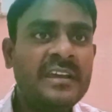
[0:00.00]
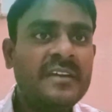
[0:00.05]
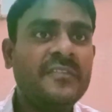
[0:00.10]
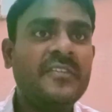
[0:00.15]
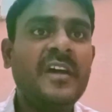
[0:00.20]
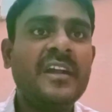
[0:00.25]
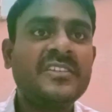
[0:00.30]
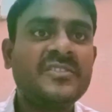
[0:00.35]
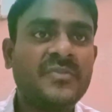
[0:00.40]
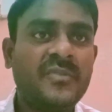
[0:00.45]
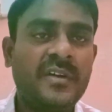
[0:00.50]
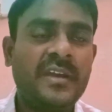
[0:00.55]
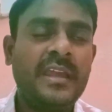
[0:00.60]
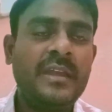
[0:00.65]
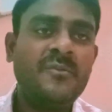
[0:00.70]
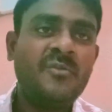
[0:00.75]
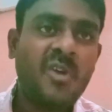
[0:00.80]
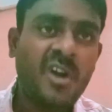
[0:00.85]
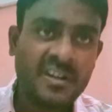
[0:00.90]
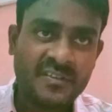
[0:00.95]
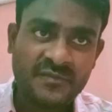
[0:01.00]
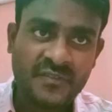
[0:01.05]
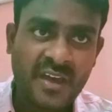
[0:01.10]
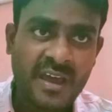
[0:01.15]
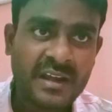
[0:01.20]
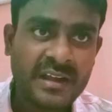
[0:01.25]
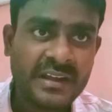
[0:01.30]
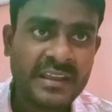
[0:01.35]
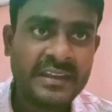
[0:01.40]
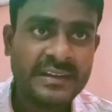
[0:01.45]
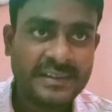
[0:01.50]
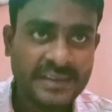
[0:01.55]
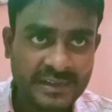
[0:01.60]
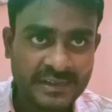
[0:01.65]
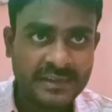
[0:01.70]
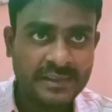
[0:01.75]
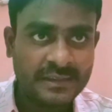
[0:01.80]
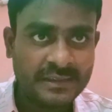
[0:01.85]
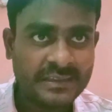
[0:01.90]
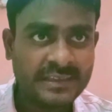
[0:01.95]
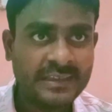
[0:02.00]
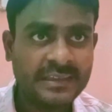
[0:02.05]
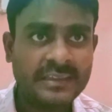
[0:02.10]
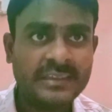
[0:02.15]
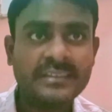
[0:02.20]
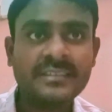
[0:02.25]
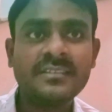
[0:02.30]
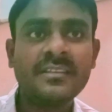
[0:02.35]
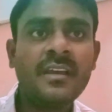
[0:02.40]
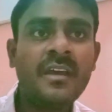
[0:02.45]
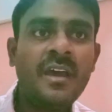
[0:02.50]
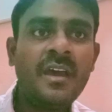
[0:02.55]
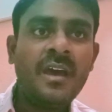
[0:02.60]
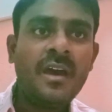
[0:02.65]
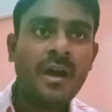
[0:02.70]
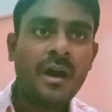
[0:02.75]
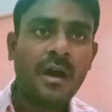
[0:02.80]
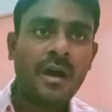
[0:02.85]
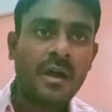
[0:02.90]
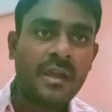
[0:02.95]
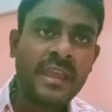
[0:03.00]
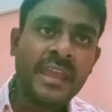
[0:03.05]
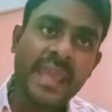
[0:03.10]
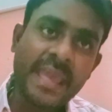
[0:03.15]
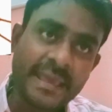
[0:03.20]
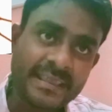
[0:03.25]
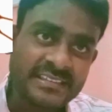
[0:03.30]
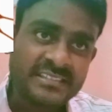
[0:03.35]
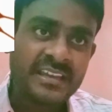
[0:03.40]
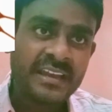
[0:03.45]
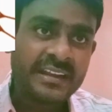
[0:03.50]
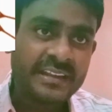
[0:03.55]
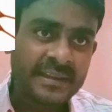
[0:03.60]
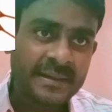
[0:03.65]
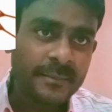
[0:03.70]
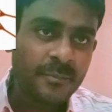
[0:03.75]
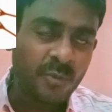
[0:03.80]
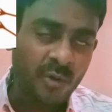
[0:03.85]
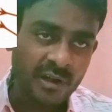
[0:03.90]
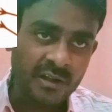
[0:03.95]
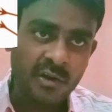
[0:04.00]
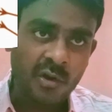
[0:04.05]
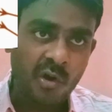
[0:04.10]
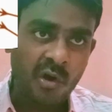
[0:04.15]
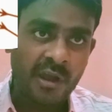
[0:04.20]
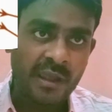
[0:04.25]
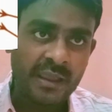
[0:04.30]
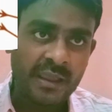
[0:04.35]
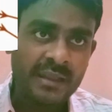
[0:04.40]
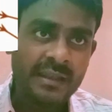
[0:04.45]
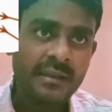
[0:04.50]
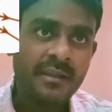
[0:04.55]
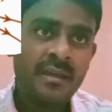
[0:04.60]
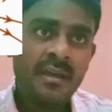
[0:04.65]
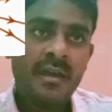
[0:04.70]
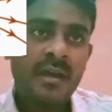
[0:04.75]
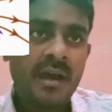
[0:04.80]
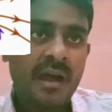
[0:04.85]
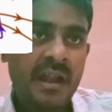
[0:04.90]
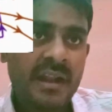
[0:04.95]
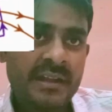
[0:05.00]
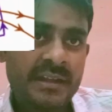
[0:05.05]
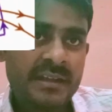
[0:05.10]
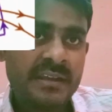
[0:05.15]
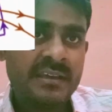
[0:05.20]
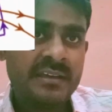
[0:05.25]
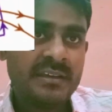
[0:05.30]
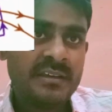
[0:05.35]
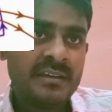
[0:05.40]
That's why what Faraday did is he excited one coil, and